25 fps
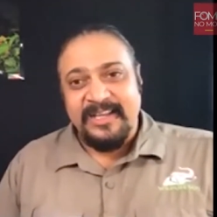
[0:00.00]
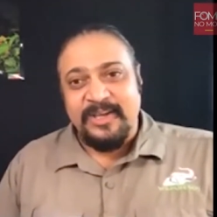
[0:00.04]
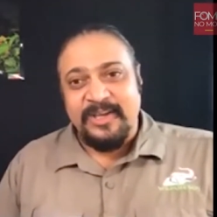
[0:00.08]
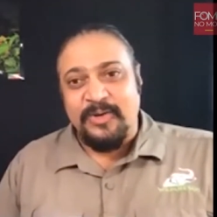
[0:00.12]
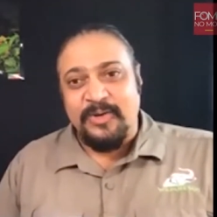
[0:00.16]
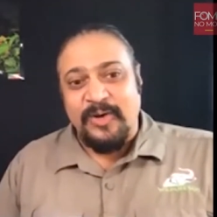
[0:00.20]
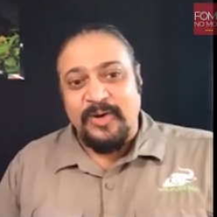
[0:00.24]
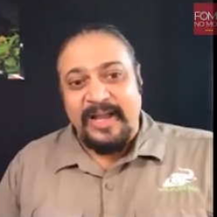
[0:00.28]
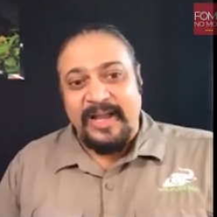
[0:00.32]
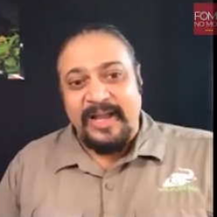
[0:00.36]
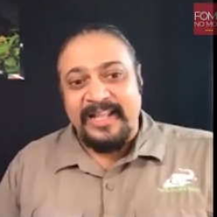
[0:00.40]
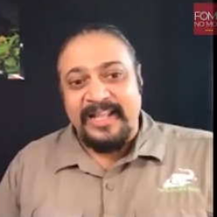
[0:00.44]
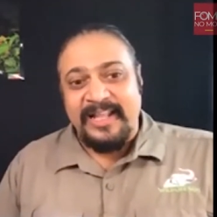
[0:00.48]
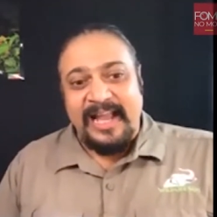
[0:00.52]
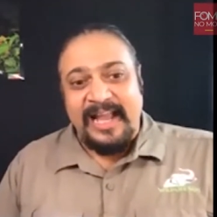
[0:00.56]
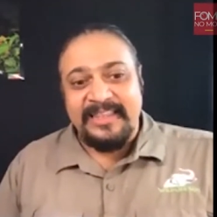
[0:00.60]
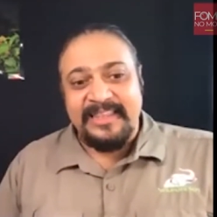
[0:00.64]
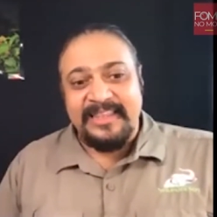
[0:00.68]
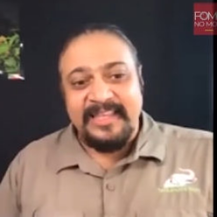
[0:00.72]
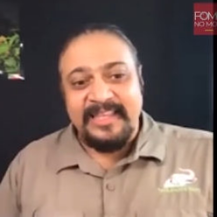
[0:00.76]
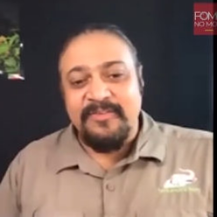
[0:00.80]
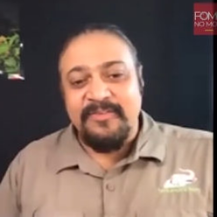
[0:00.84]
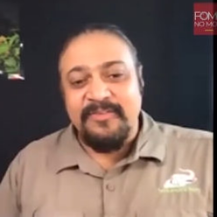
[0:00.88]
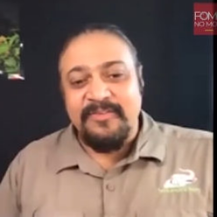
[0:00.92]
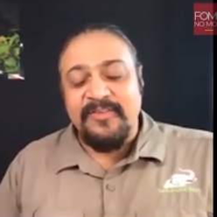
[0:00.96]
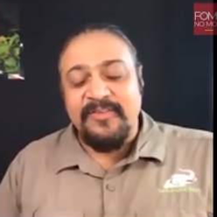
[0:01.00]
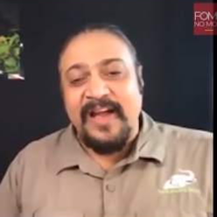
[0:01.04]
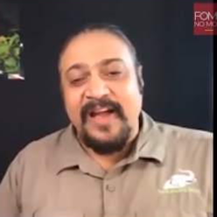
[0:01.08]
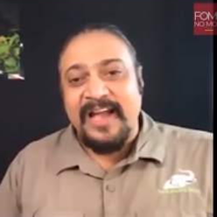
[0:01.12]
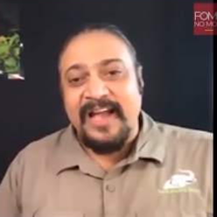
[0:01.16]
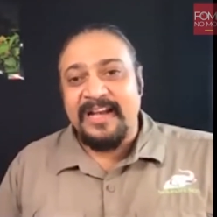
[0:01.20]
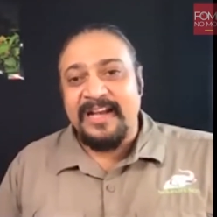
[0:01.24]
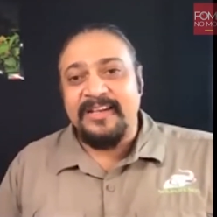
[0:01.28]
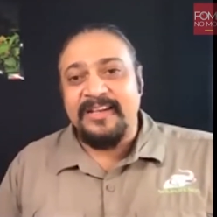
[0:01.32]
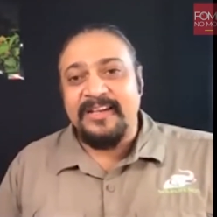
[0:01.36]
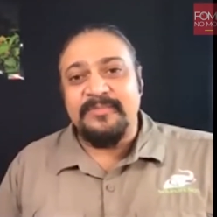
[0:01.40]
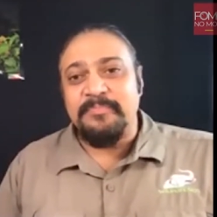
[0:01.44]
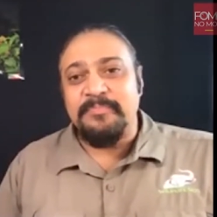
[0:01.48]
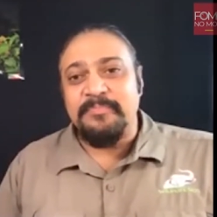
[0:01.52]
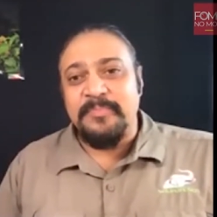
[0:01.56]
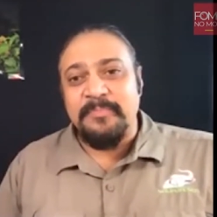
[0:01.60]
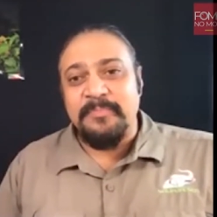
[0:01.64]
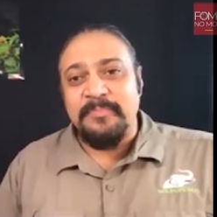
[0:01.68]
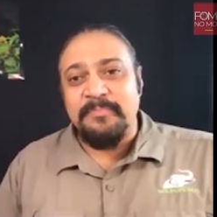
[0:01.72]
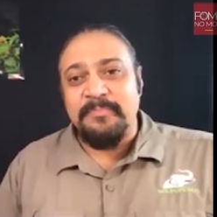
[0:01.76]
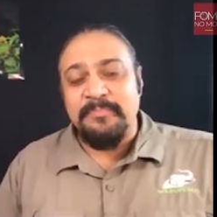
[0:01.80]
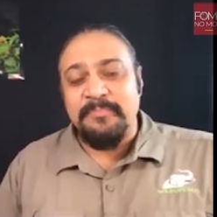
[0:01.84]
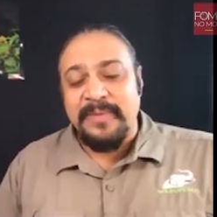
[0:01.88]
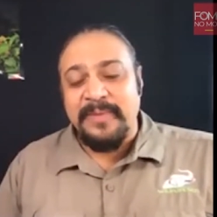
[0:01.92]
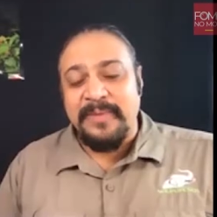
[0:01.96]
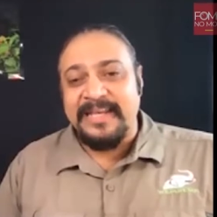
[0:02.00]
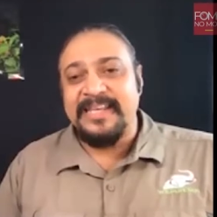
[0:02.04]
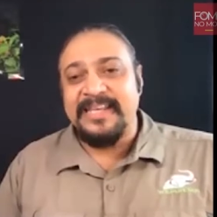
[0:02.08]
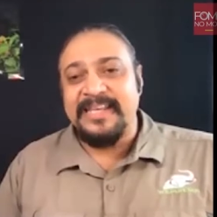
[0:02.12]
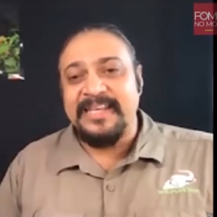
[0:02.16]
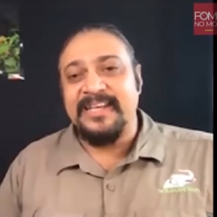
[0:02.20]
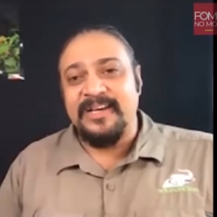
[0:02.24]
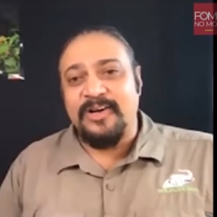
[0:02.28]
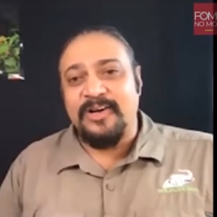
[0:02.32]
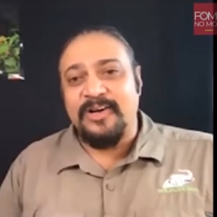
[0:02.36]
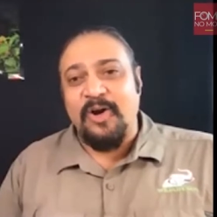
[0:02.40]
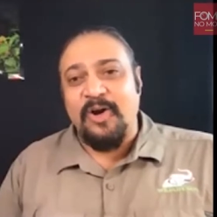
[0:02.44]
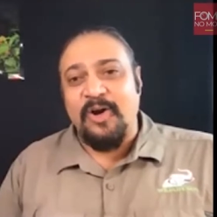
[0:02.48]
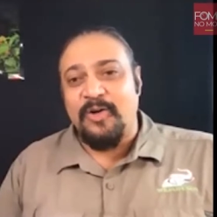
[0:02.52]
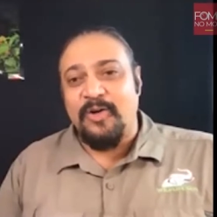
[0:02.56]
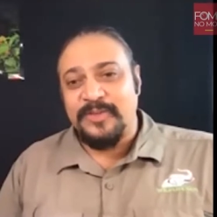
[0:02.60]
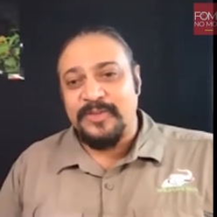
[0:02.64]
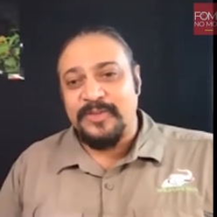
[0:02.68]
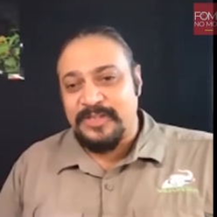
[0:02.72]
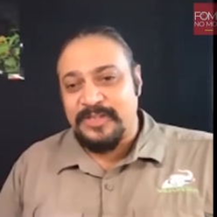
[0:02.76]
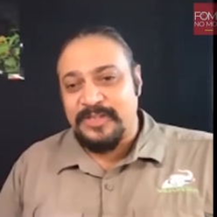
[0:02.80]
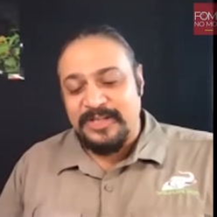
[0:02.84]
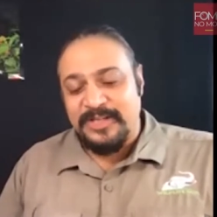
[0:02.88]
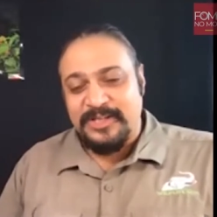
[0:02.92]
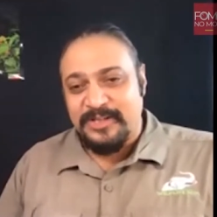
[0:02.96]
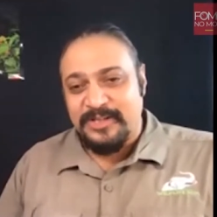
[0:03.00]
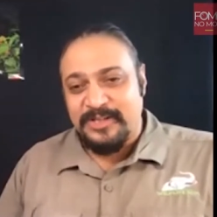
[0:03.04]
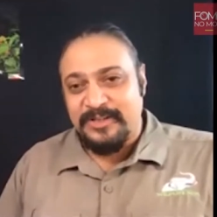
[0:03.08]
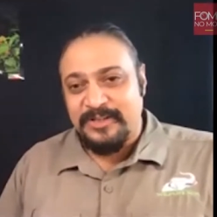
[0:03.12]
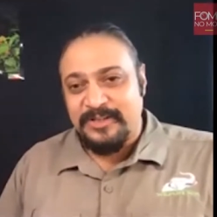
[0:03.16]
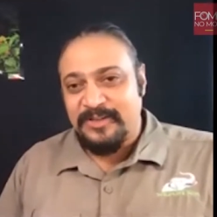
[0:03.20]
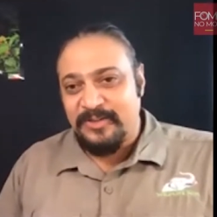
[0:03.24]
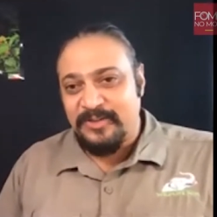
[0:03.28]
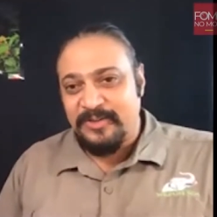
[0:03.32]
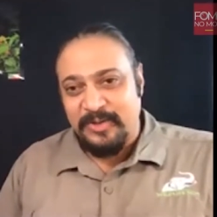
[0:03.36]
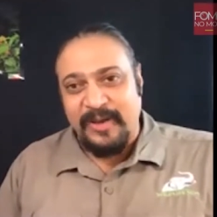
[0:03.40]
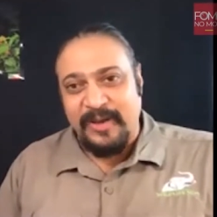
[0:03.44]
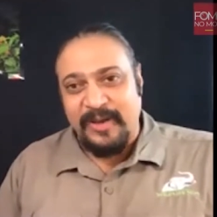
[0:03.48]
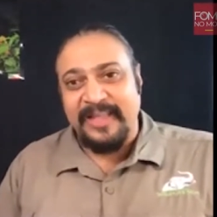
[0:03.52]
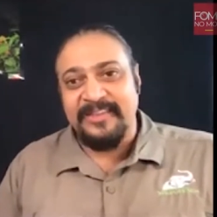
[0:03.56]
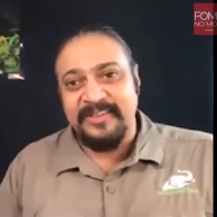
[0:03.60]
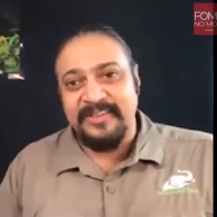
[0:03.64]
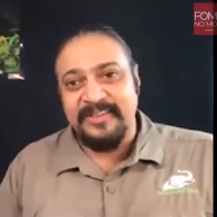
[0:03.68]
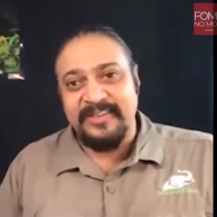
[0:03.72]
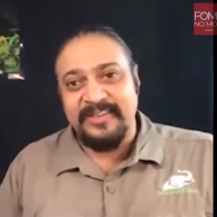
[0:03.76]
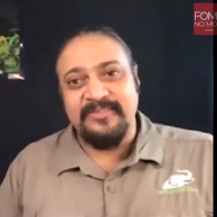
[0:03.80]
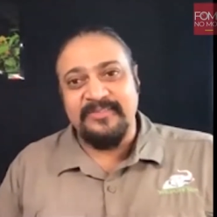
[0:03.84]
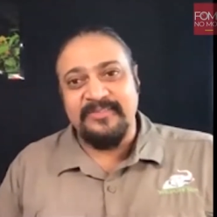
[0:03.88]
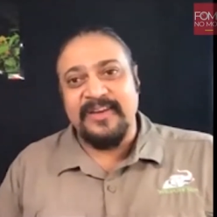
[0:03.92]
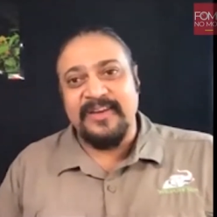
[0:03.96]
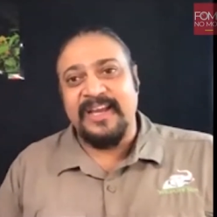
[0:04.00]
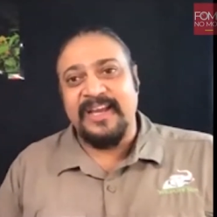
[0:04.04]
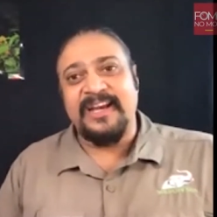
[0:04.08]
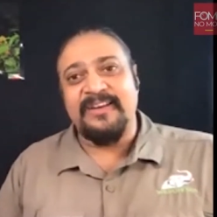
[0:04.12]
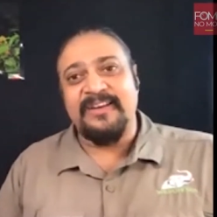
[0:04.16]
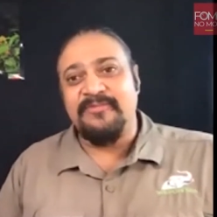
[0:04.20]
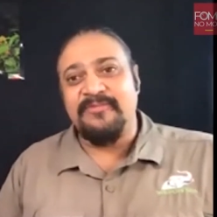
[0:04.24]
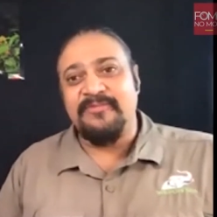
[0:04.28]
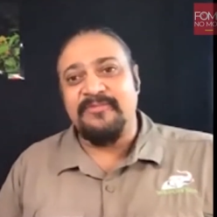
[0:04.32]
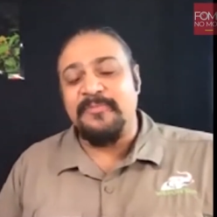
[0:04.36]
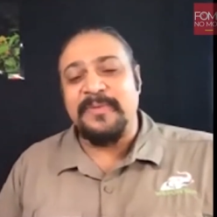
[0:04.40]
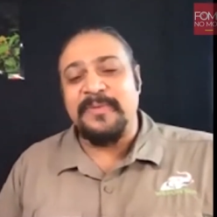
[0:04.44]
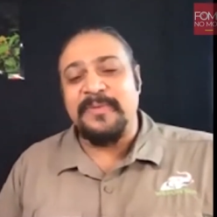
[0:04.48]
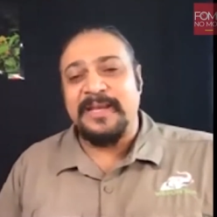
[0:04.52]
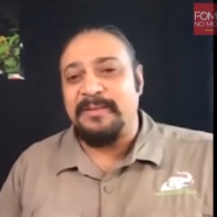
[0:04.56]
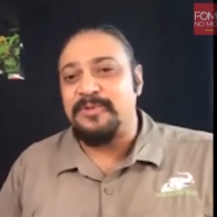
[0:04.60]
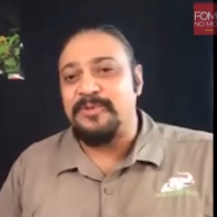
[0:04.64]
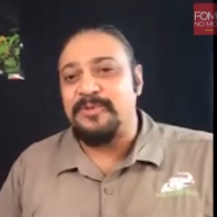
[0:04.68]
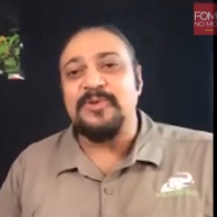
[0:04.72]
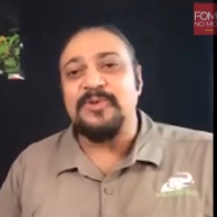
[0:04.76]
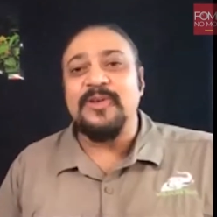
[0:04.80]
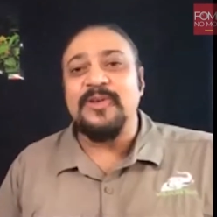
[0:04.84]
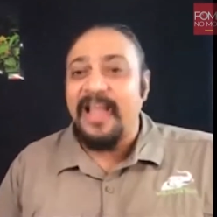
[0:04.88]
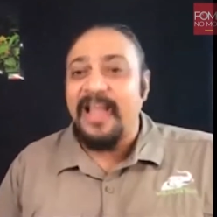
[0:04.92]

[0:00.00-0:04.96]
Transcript: you know, I, I think we've had many a conversation together where we've been able to